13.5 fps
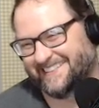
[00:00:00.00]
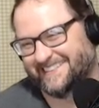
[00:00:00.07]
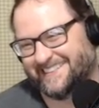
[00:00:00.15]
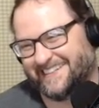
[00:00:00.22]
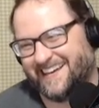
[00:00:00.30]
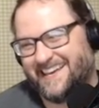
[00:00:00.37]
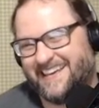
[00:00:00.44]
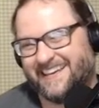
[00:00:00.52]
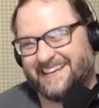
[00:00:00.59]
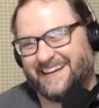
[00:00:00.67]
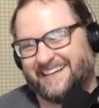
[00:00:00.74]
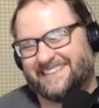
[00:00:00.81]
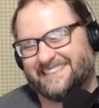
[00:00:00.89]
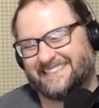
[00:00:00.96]

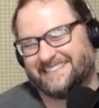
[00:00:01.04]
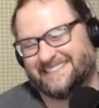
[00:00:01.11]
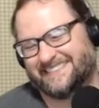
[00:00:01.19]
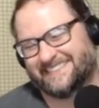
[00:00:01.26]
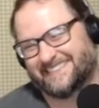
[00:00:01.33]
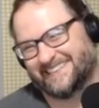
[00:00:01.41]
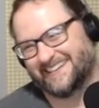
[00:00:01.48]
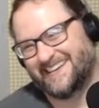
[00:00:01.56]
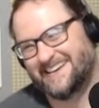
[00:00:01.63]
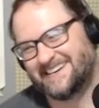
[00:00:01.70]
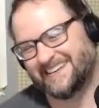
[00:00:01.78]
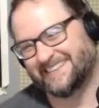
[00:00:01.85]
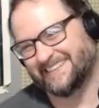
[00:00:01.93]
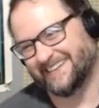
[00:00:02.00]

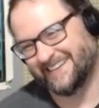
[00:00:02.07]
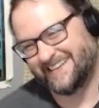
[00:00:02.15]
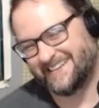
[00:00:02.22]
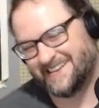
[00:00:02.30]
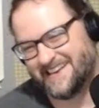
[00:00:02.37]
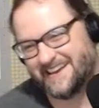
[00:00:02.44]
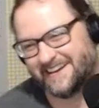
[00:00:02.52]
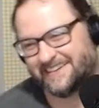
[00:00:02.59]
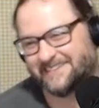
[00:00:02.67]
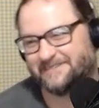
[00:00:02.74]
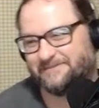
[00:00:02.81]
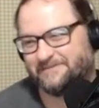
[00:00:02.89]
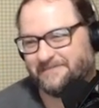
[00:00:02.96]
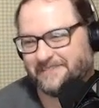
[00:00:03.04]

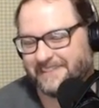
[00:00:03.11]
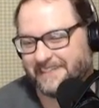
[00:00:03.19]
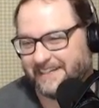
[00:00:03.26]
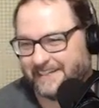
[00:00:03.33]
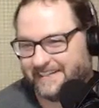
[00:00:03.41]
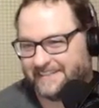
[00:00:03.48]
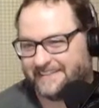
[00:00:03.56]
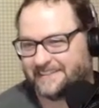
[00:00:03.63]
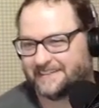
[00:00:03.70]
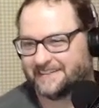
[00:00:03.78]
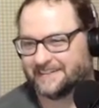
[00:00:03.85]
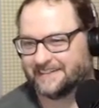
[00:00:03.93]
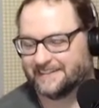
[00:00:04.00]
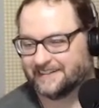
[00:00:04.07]

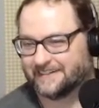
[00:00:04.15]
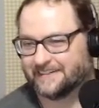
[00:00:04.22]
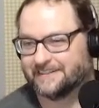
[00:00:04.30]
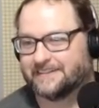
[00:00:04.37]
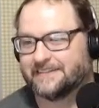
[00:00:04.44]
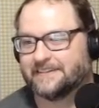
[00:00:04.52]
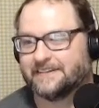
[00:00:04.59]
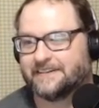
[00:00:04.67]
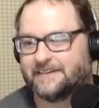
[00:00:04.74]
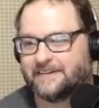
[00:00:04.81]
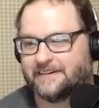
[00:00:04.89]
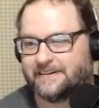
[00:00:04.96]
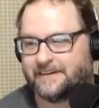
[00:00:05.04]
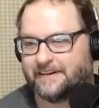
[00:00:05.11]

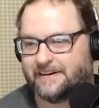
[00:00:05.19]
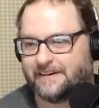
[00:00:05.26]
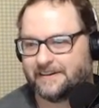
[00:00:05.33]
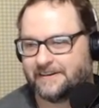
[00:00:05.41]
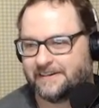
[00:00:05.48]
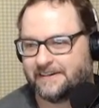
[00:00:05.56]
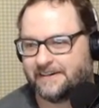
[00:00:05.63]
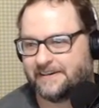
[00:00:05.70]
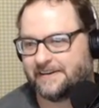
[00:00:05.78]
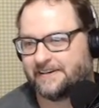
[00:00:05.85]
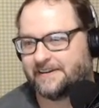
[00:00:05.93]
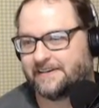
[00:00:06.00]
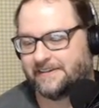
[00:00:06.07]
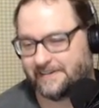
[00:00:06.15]

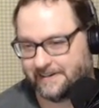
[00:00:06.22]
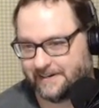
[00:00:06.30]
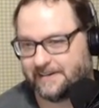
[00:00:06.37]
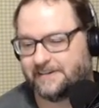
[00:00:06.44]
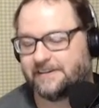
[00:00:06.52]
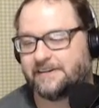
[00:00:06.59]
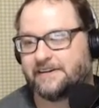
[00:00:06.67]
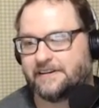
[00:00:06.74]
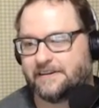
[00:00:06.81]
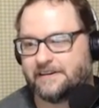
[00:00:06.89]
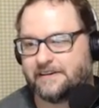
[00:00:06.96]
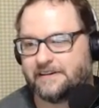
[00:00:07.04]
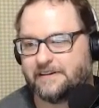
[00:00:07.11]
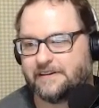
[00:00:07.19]

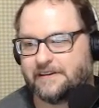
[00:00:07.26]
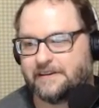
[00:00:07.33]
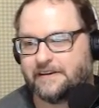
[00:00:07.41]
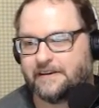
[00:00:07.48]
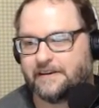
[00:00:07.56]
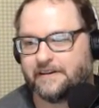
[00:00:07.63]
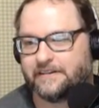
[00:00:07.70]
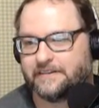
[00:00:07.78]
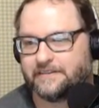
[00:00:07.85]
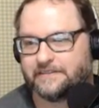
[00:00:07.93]
(not speaking)